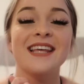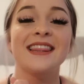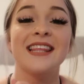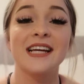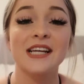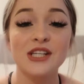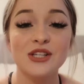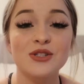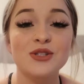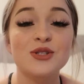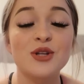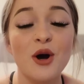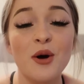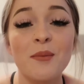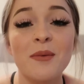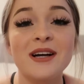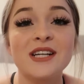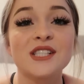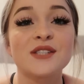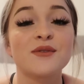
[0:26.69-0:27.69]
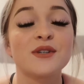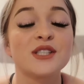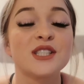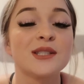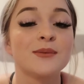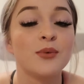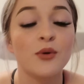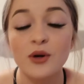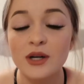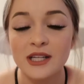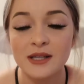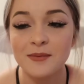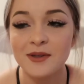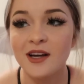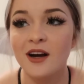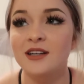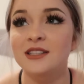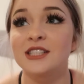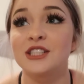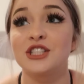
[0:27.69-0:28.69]
Say thank you so much for supporting
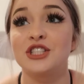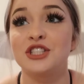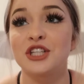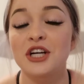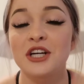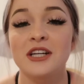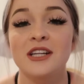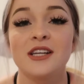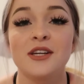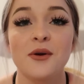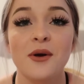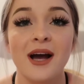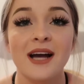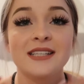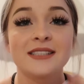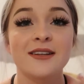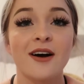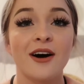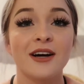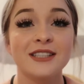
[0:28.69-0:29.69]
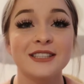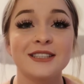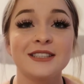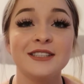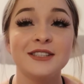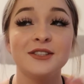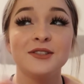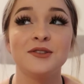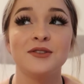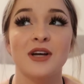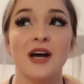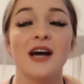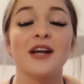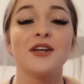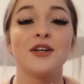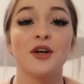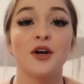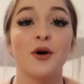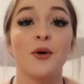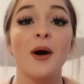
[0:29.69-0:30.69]
me on this journey. You guys honestly do
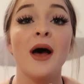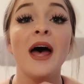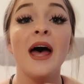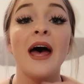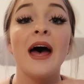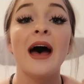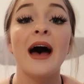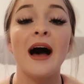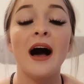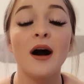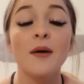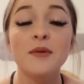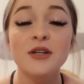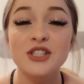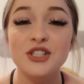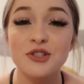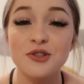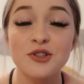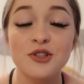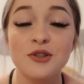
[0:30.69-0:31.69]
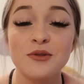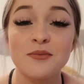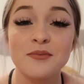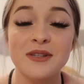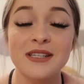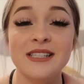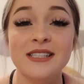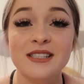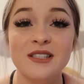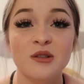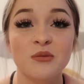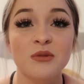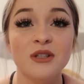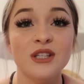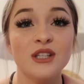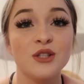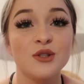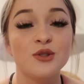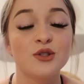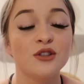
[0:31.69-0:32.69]
not know how much YouTube means to
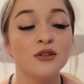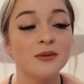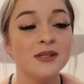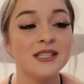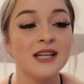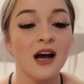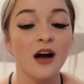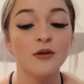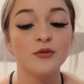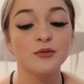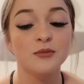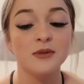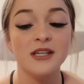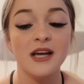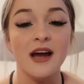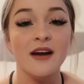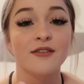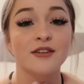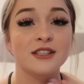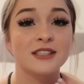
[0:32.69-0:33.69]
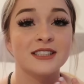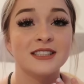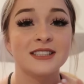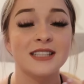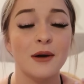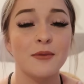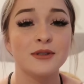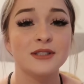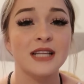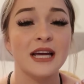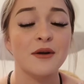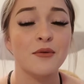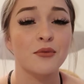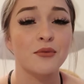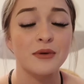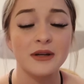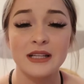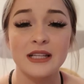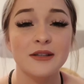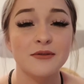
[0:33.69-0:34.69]
me. YouTube has helped me ever since I was like
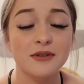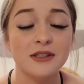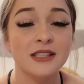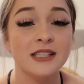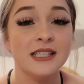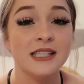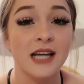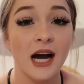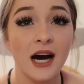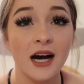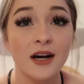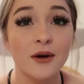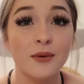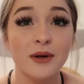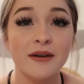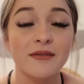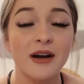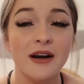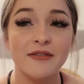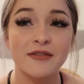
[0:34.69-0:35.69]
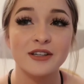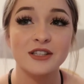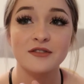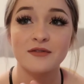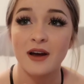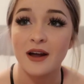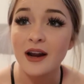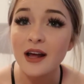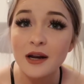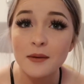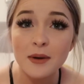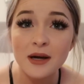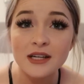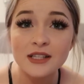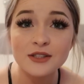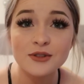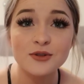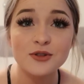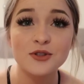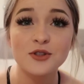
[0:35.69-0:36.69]
really young. Whenever I first found out about
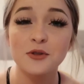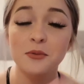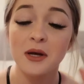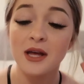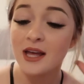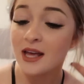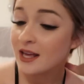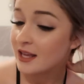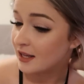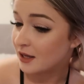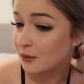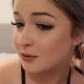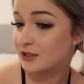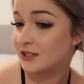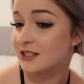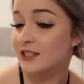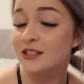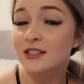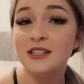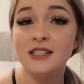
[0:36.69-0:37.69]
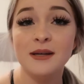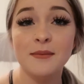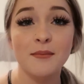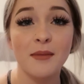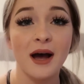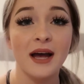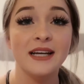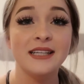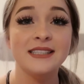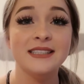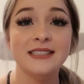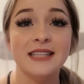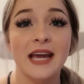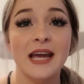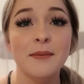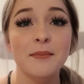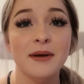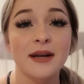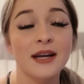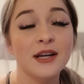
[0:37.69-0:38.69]
YouTube, it was literally my
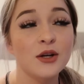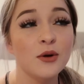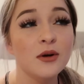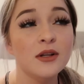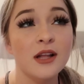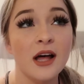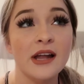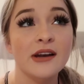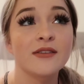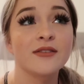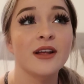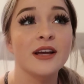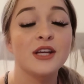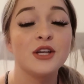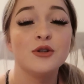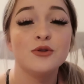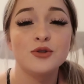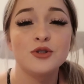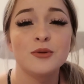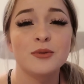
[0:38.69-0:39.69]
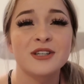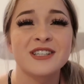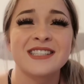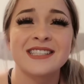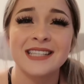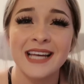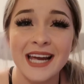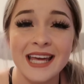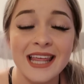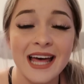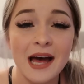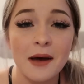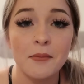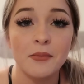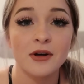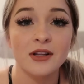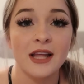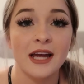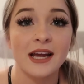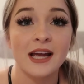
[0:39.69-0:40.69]
escape. And I know a lot of like YouTubers say that,
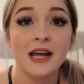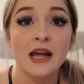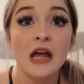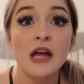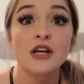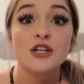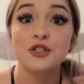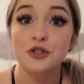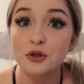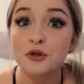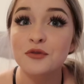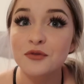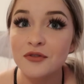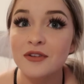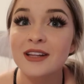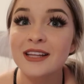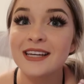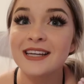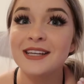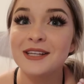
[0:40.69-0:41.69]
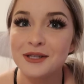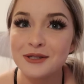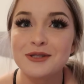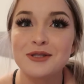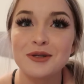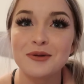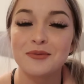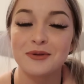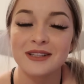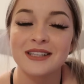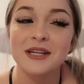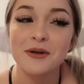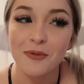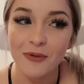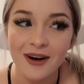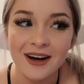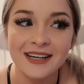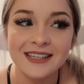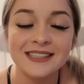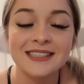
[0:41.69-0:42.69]
but like truthfully, YouTube really
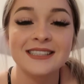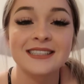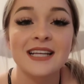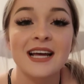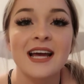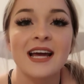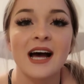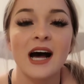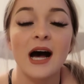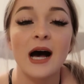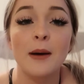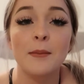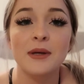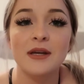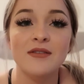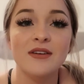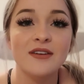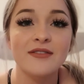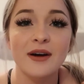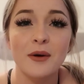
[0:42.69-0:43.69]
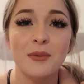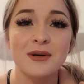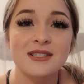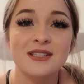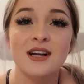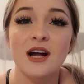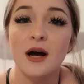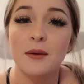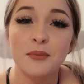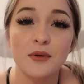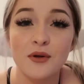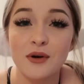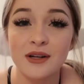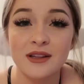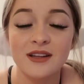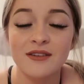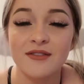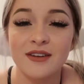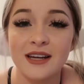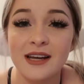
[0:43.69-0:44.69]
was. Even if I wasn't
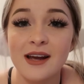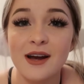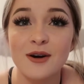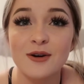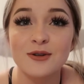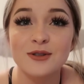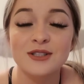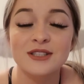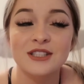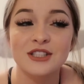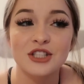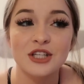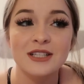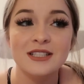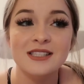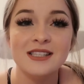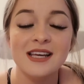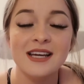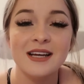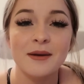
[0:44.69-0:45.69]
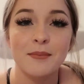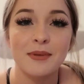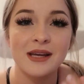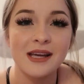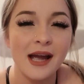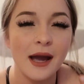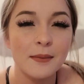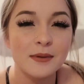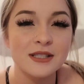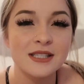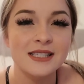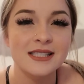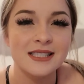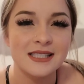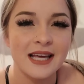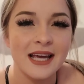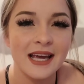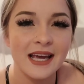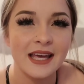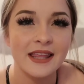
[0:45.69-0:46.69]
uploading the videos, just like being able to
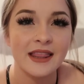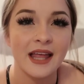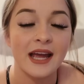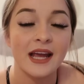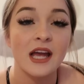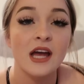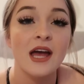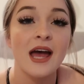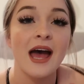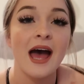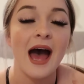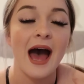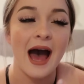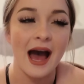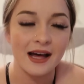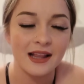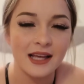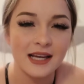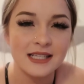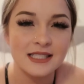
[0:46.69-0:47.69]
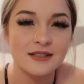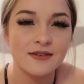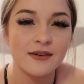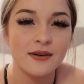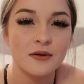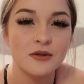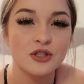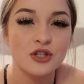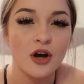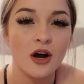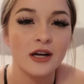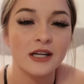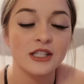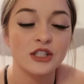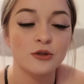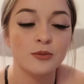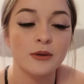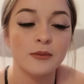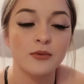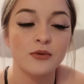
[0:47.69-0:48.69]
sit and like act like as if I was
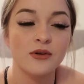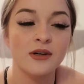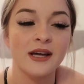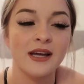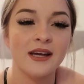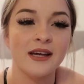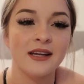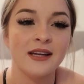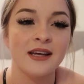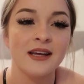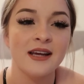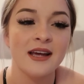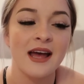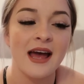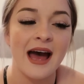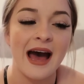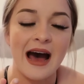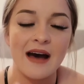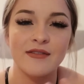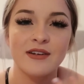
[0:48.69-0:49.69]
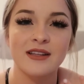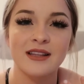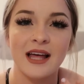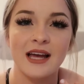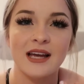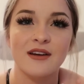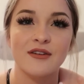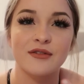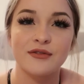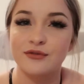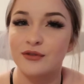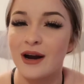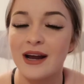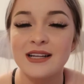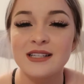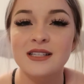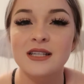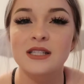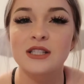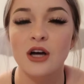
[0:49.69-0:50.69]
talking to people and having like
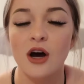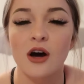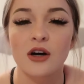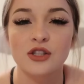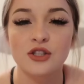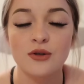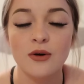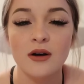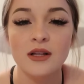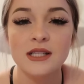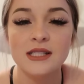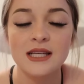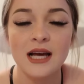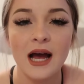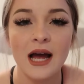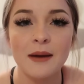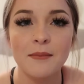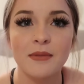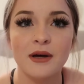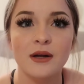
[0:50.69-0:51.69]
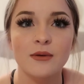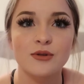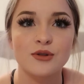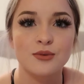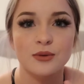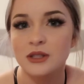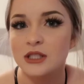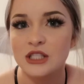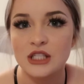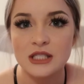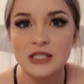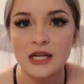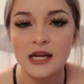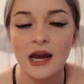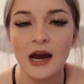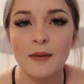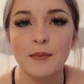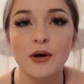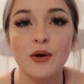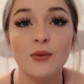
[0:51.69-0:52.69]
friends to talk to all the time, but it was really just a
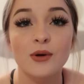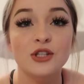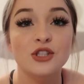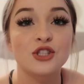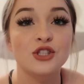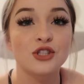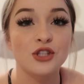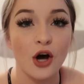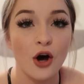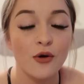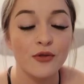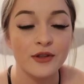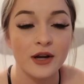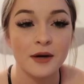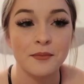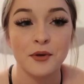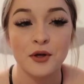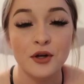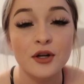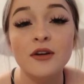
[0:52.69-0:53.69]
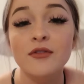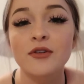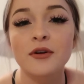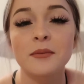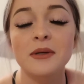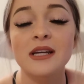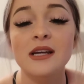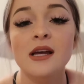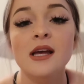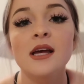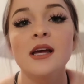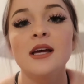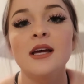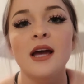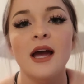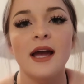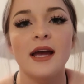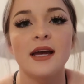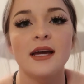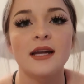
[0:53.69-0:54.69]
camera, was so therapeutic for me.
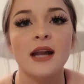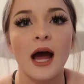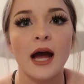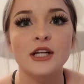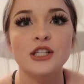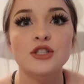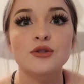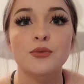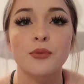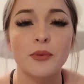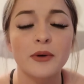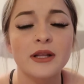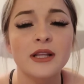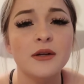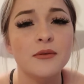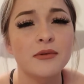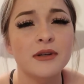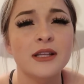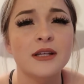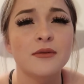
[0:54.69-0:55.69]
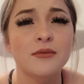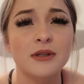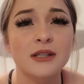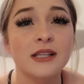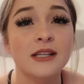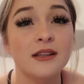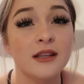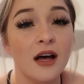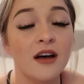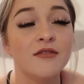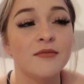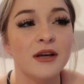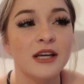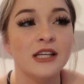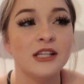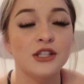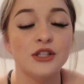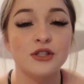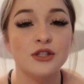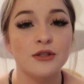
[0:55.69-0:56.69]
And I just really love
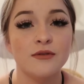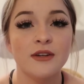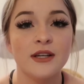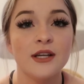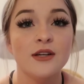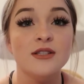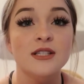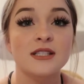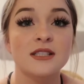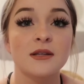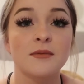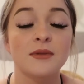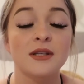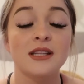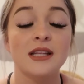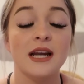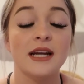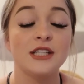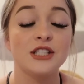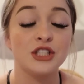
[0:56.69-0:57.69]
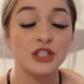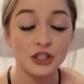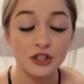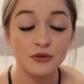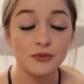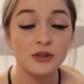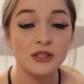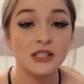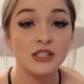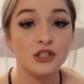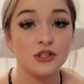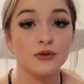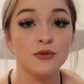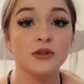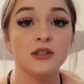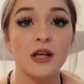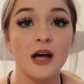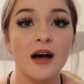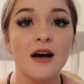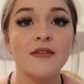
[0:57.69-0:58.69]
making YouTube videos. It's something that I genuinely
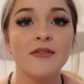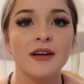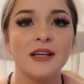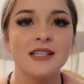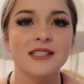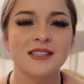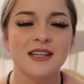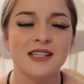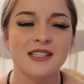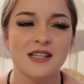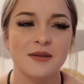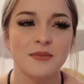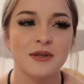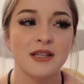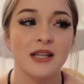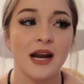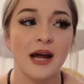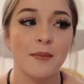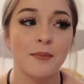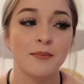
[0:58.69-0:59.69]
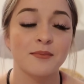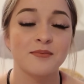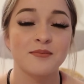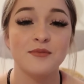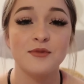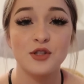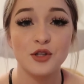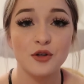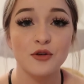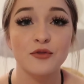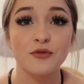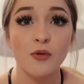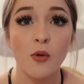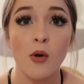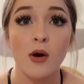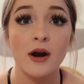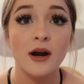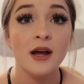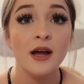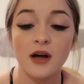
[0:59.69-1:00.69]
do love, and it's not something that I do
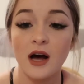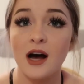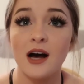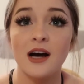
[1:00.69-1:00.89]
for